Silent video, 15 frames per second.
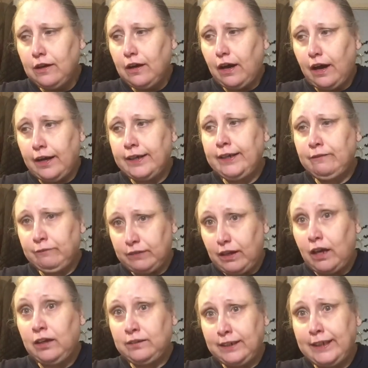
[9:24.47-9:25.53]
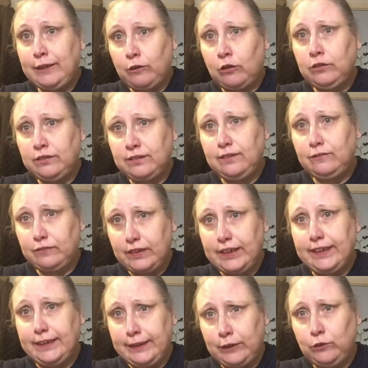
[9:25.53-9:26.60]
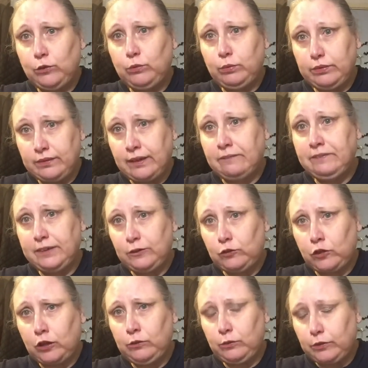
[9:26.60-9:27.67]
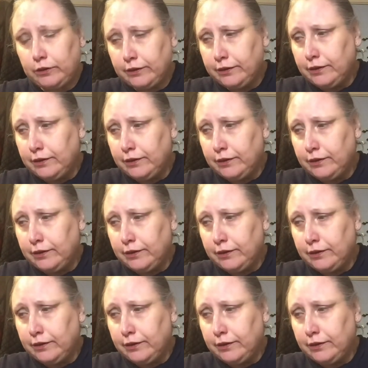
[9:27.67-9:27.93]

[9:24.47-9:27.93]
I did honestly think Lidl was having a joke.